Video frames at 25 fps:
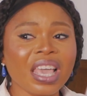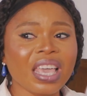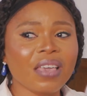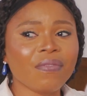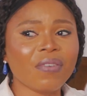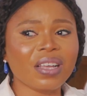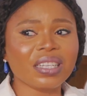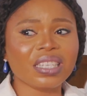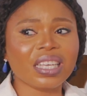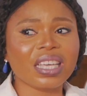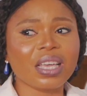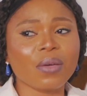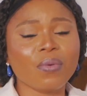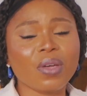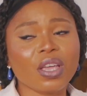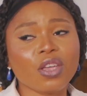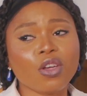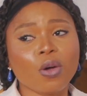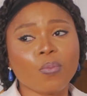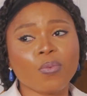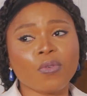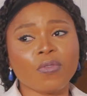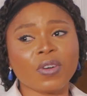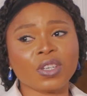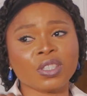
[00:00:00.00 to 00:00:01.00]
if I take away
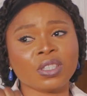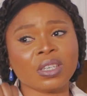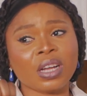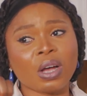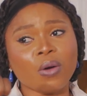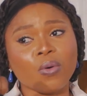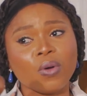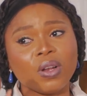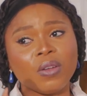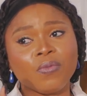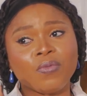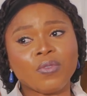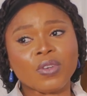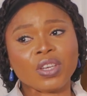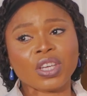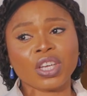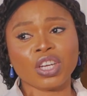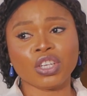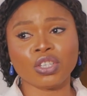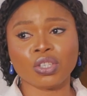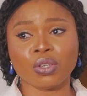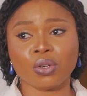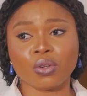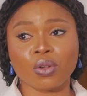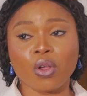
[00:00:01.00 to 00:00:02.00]
your professional
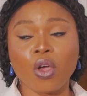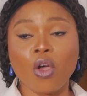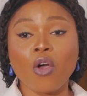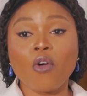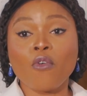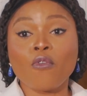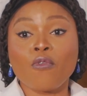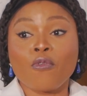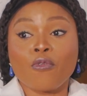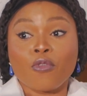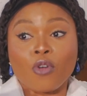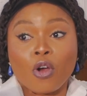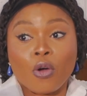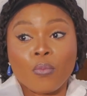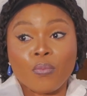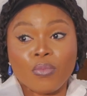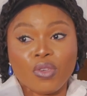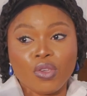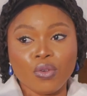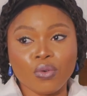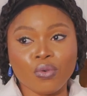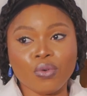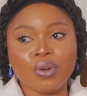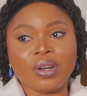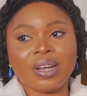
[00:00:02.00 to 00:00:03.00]
qualification from
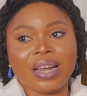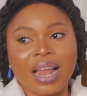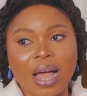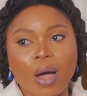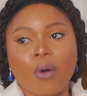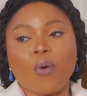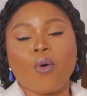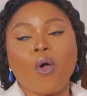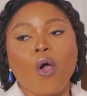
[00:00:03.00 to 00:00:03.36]
you now,